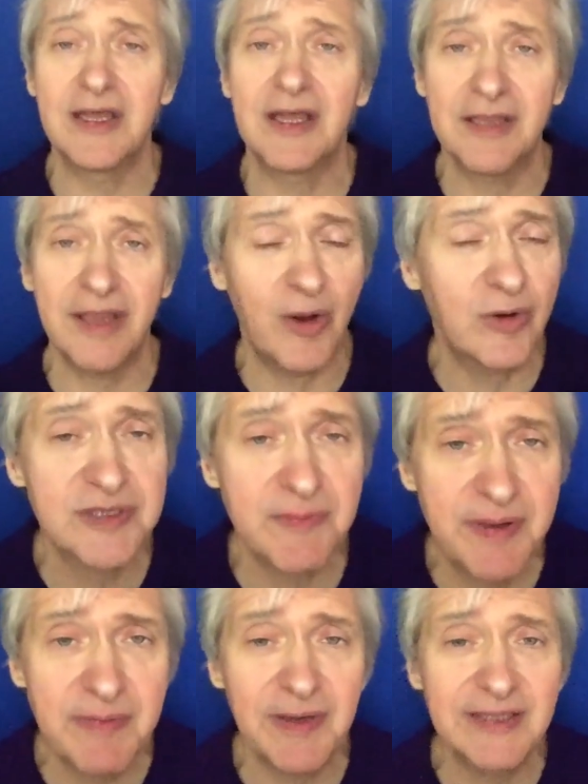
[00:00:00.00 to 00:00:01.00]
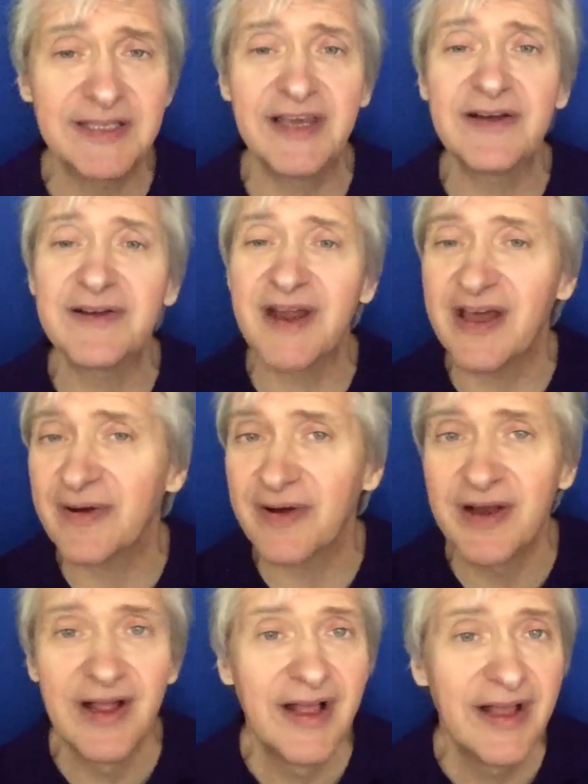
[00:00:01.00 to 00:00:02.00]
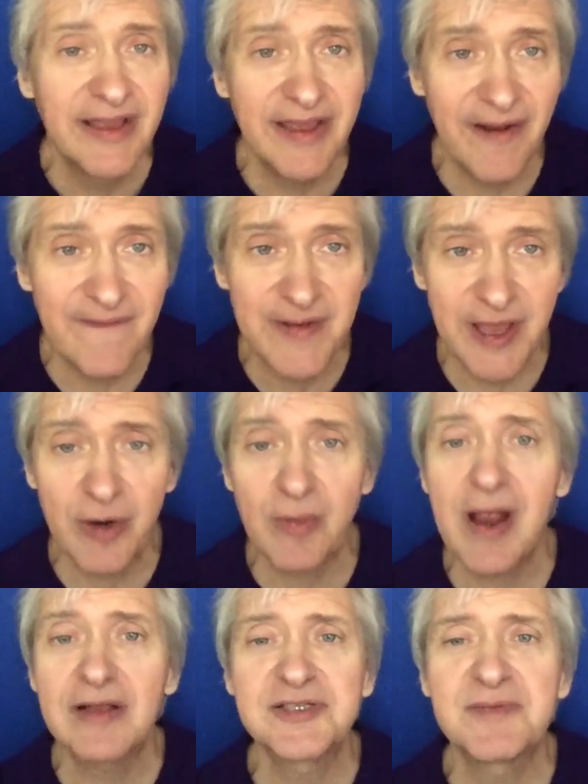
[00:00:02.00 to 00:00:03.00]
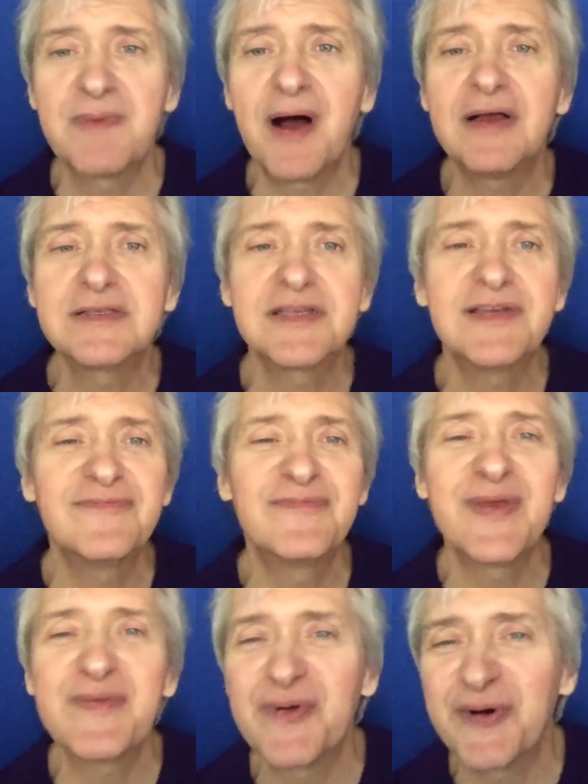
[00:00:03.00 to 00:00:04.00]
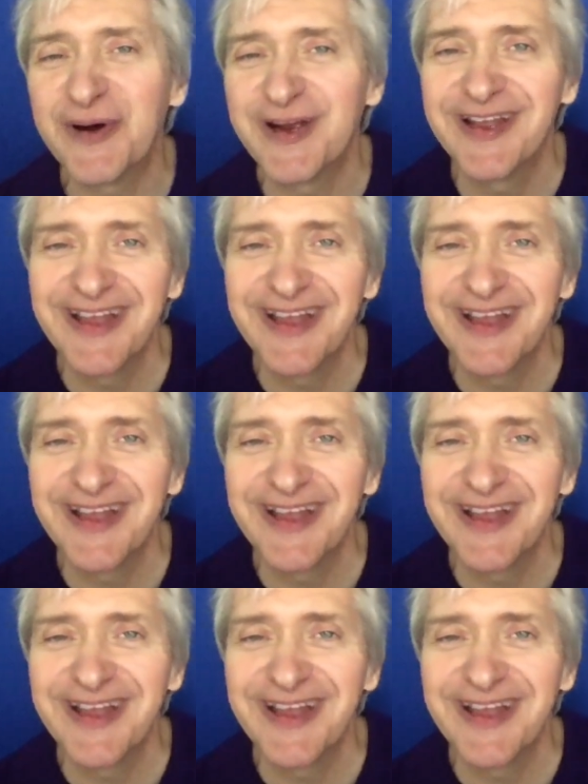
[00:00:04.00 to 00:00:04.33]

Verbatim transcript: uh you know, some people on the internet, or you know, get around some positive people,